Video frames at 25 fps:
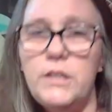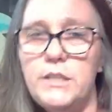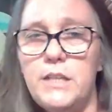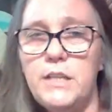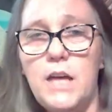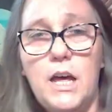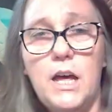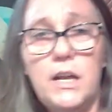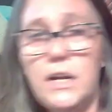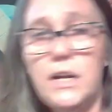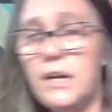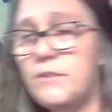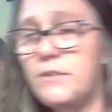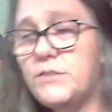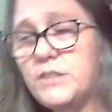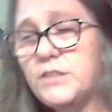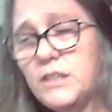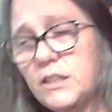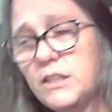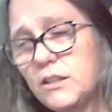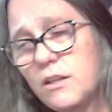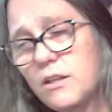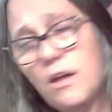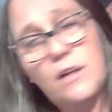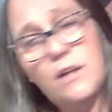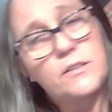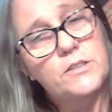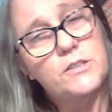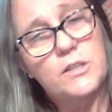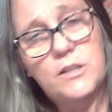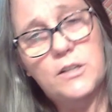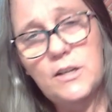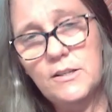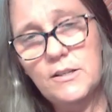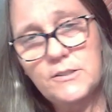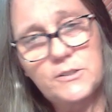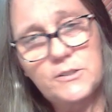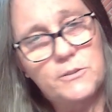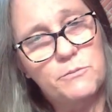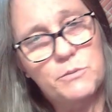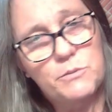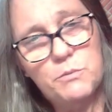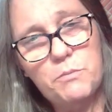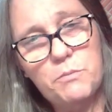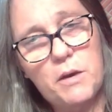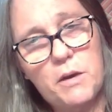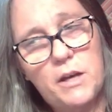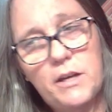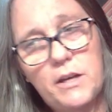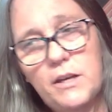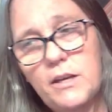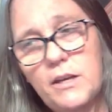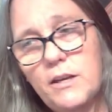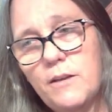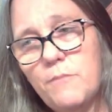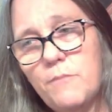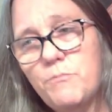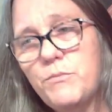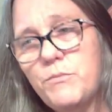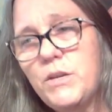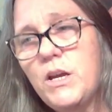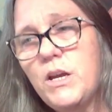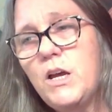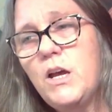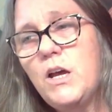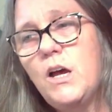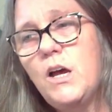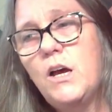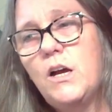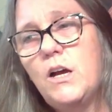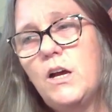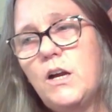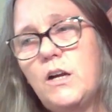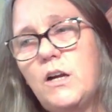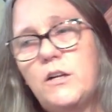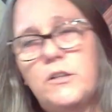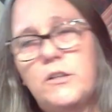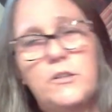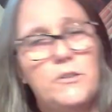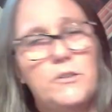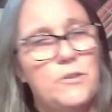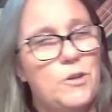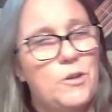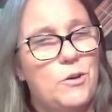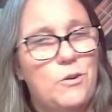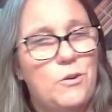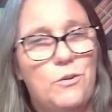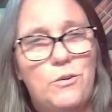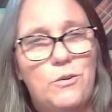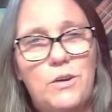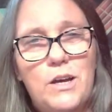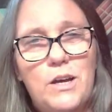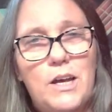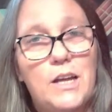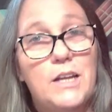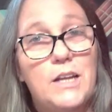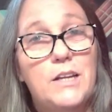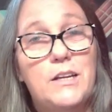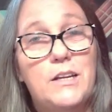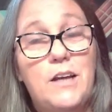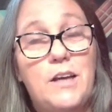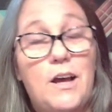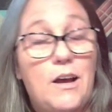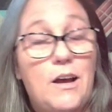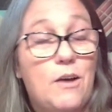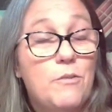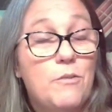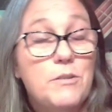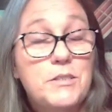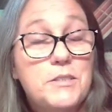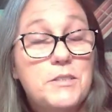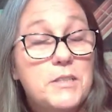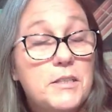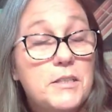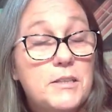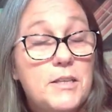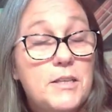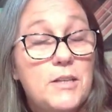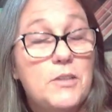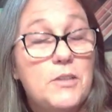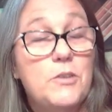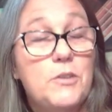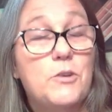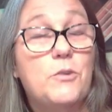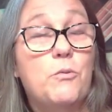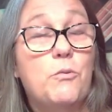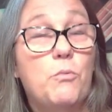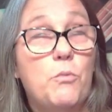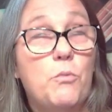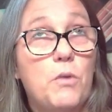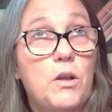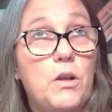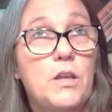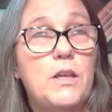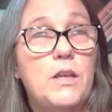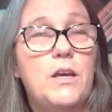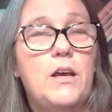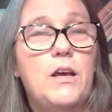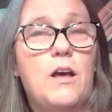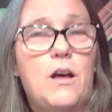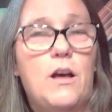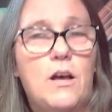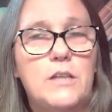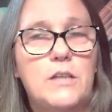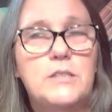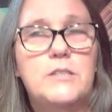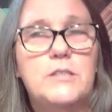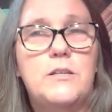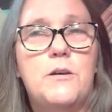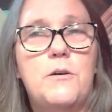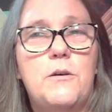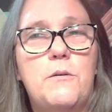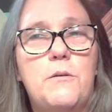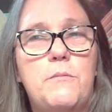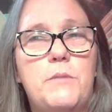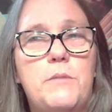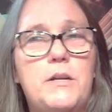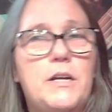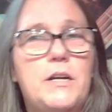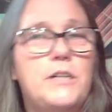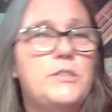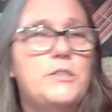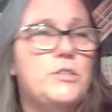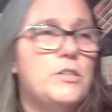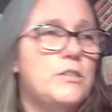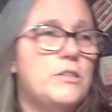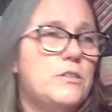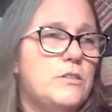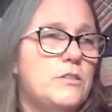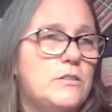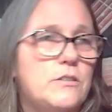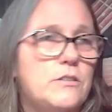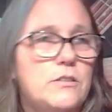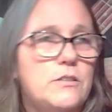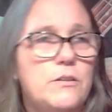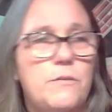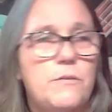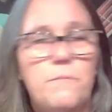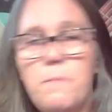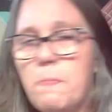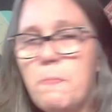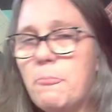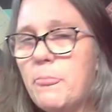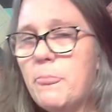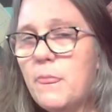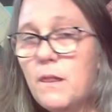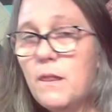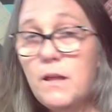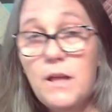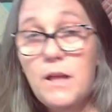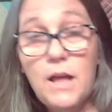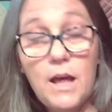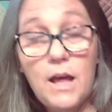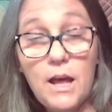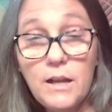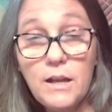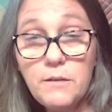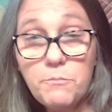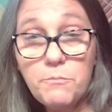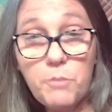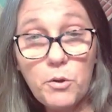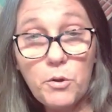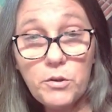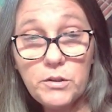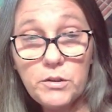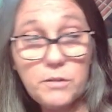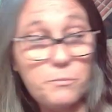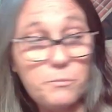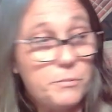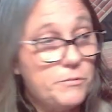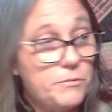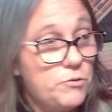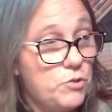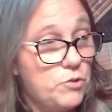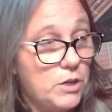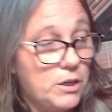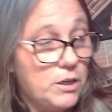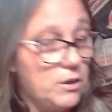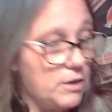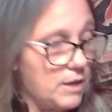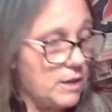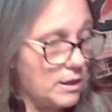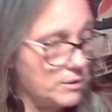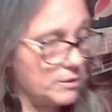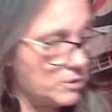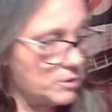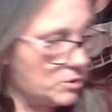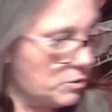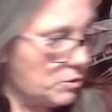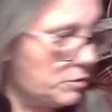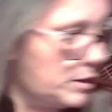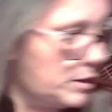down, I've seen lots of customs by him, you know, and I always think they look really awesome, and I just hadn't pulled the trigger yet, so I